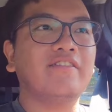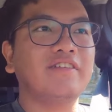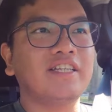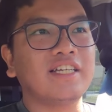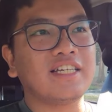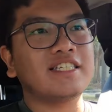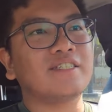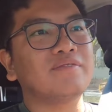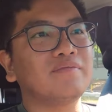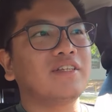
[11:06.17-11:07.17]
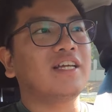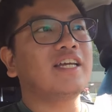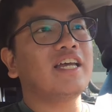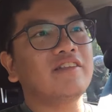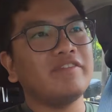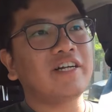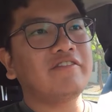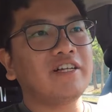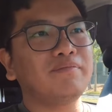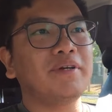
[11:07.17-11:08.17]
everything is again very
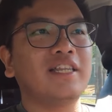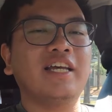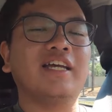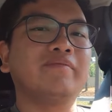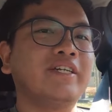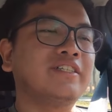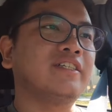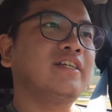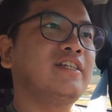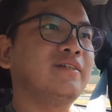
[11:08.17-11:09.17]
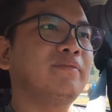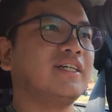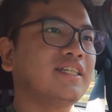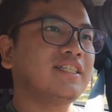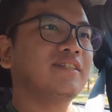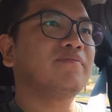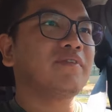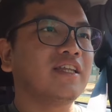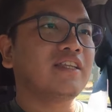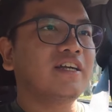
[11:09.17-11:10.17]
well built like i mentioned earlier because
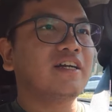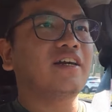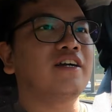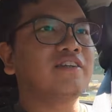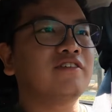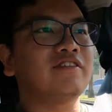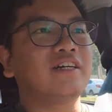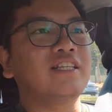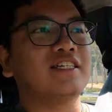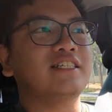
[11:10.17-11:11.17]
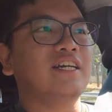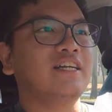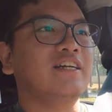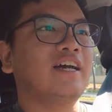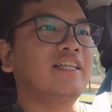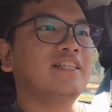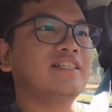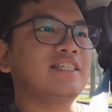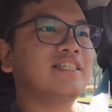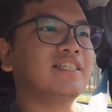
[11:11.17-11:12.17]
there are no unnecessary
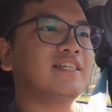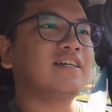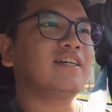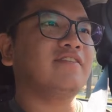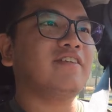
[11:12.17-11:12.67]
rattles in this car. In